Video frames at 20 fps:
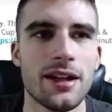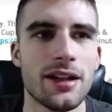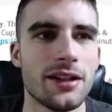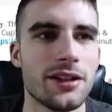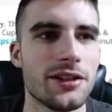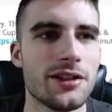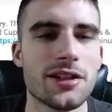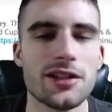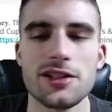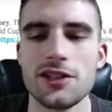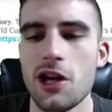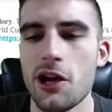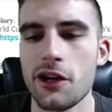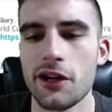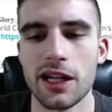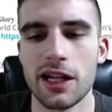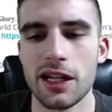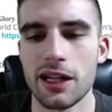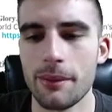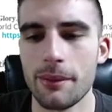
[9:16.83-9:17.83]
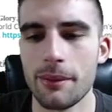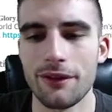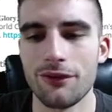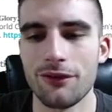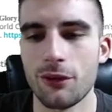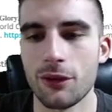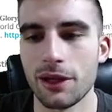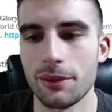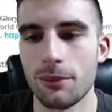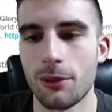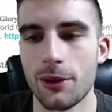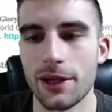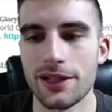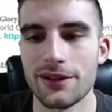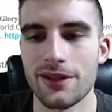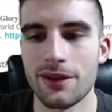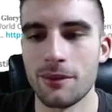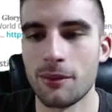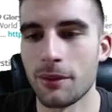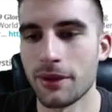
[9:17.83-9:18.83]
You just know you're going to get about 40
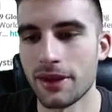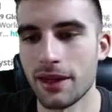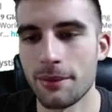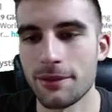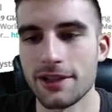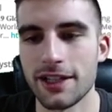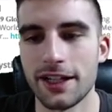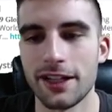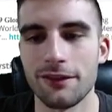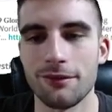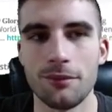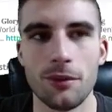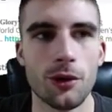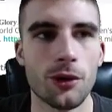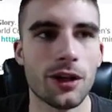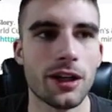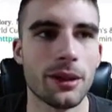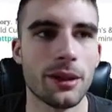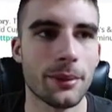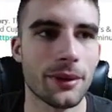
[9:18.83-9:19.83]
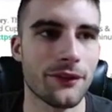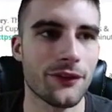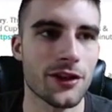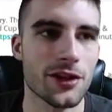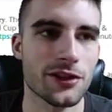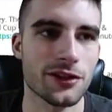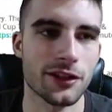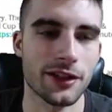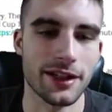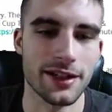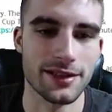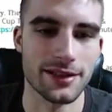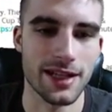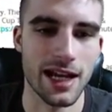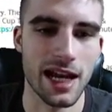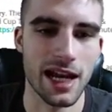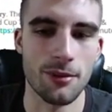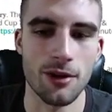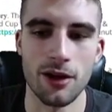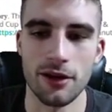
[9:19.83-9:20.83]
points from him with upside of more. I mean, if you just look at his
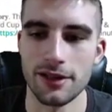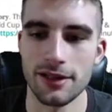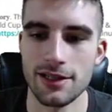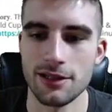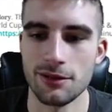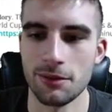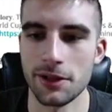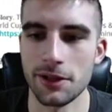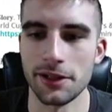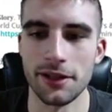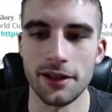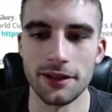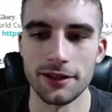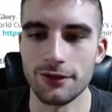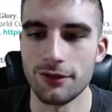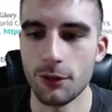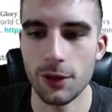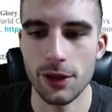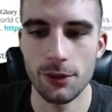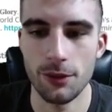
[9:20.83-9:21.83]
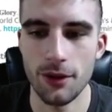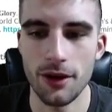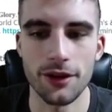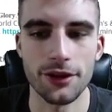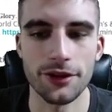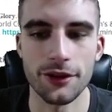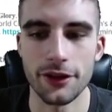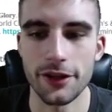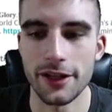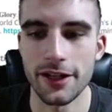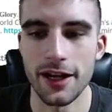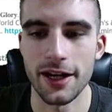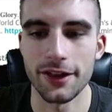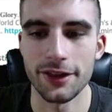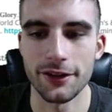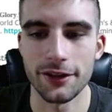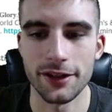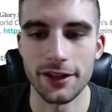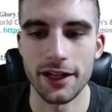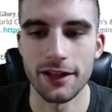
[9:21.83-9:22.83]
game log, it's just what he does 41, 39,
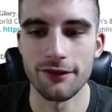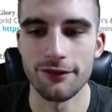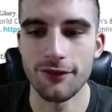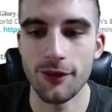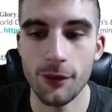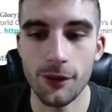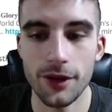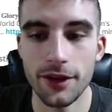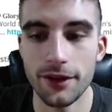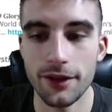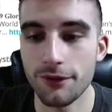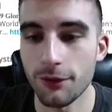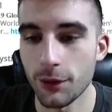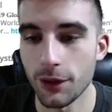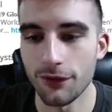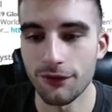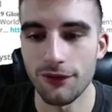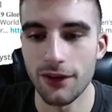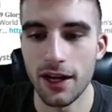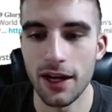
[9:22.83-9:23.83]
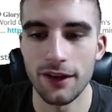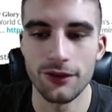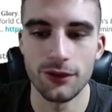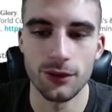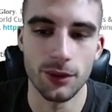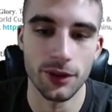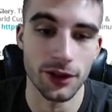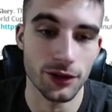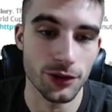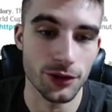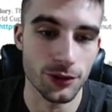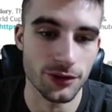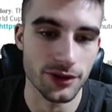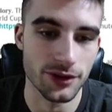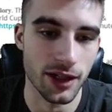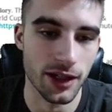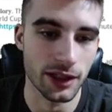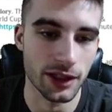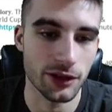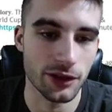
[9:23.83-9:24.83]
39, 40, 45, 22
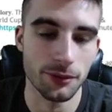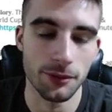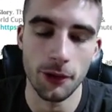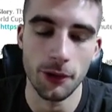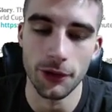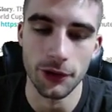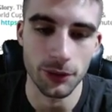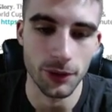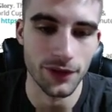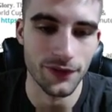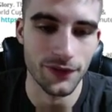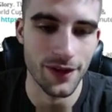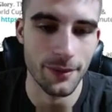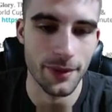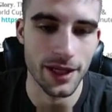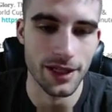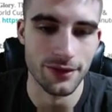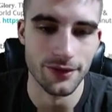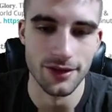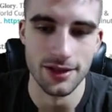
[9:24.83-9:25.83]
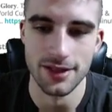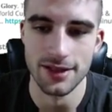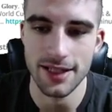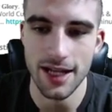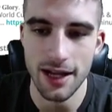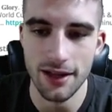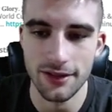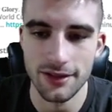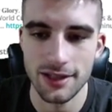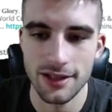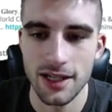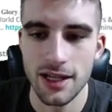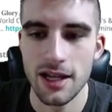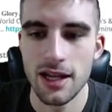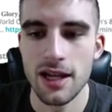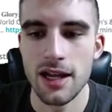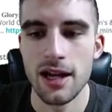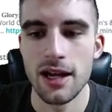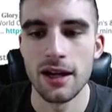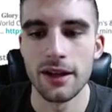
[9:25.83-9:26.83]
sucked, only 25 minutes versus Dallas.
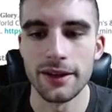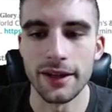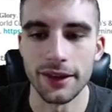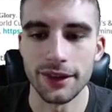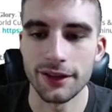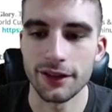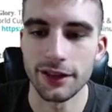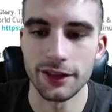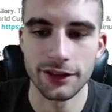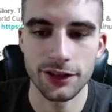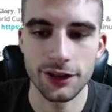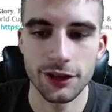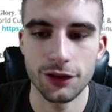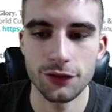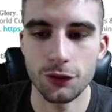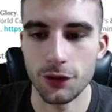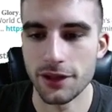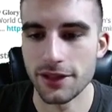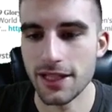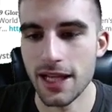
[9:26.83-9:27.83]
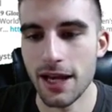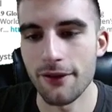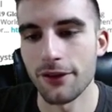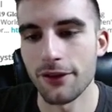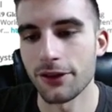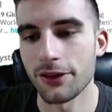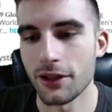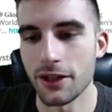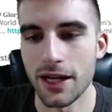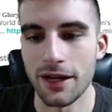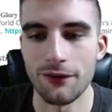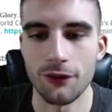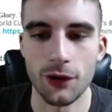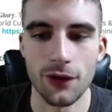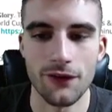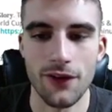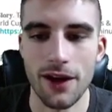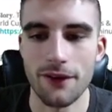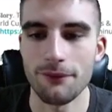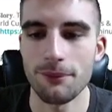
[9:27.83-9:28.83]
Then 32, 47, 39,
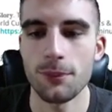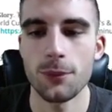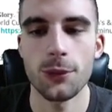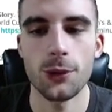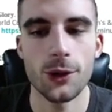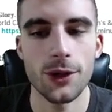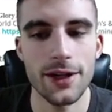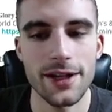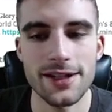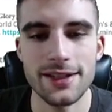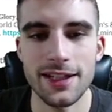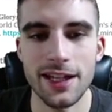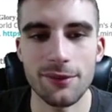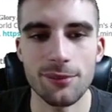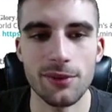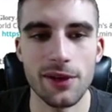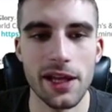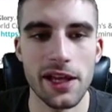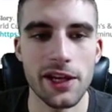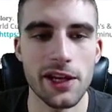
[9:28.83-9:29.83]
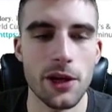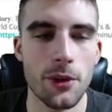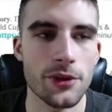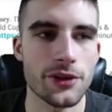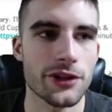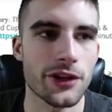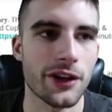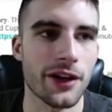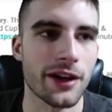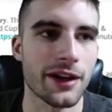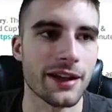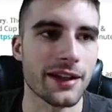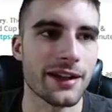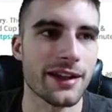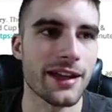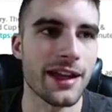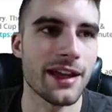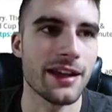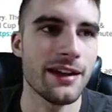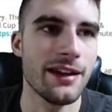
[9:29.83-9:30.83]
45. Pretty safe play. You know what you're going to
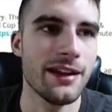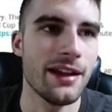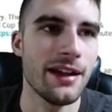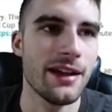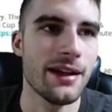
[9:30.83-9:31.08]
get.